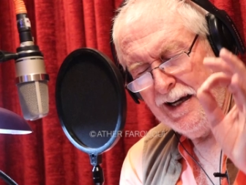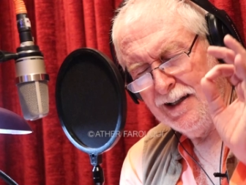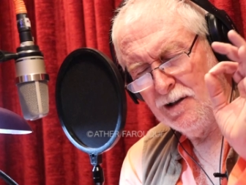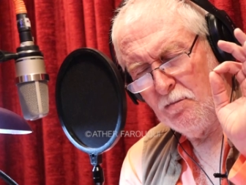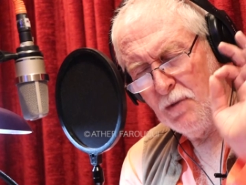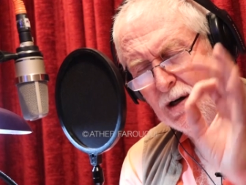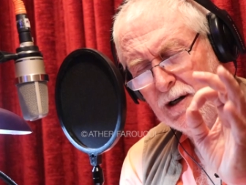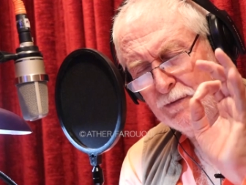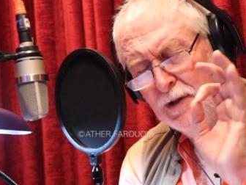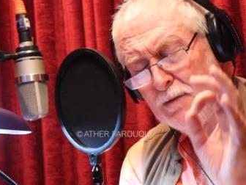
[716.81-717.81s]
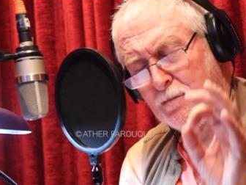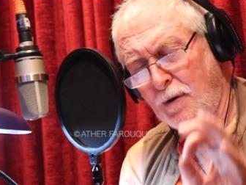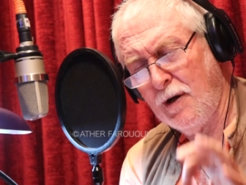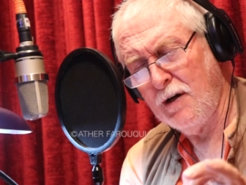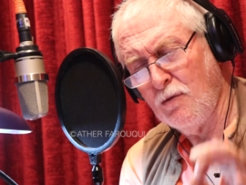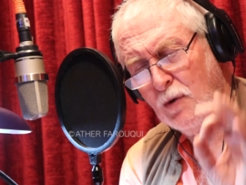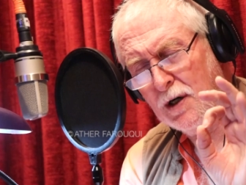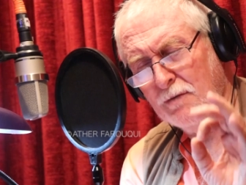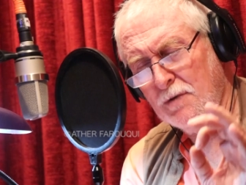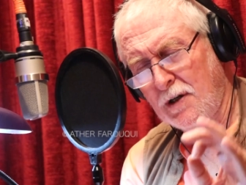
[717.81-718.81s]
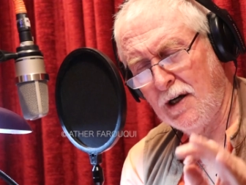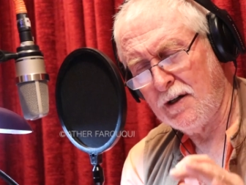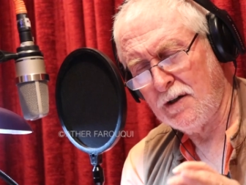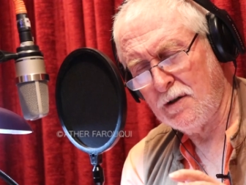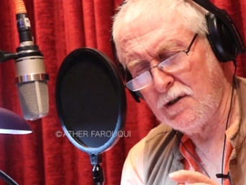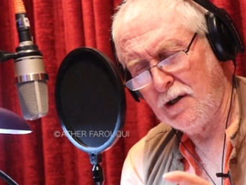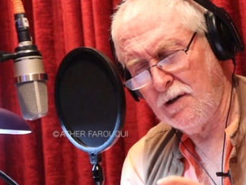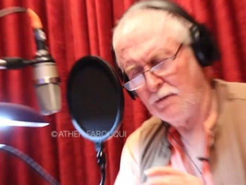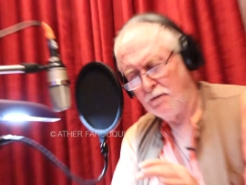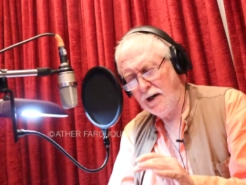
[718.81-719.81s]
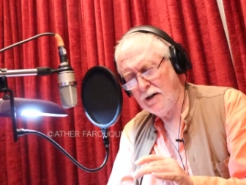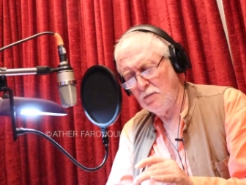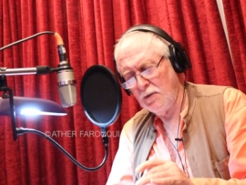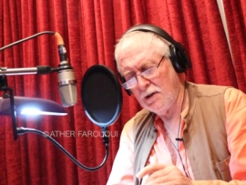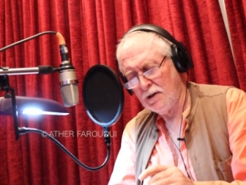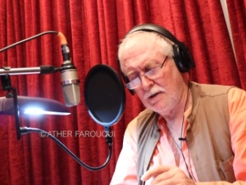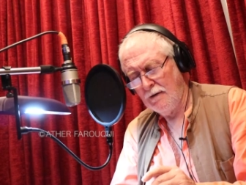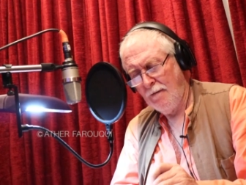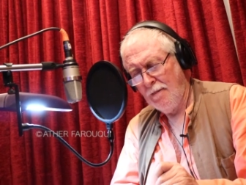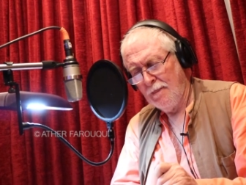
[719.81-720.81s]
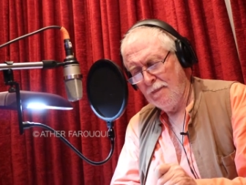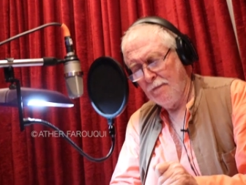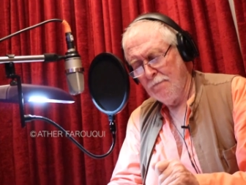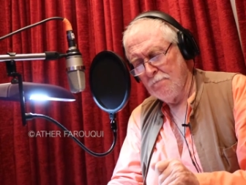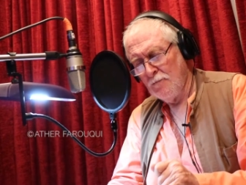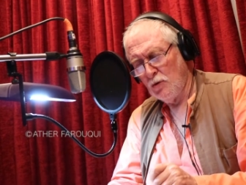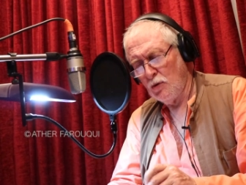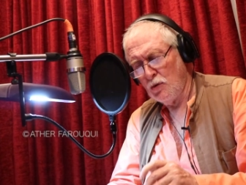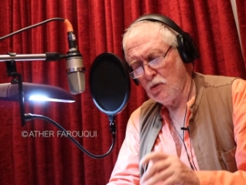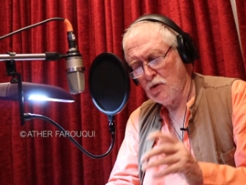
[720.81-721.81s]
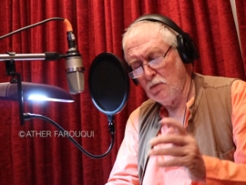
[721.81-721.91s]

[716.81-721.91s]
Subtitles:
In the middle of that play, one of the characters, I think Vladimir, who used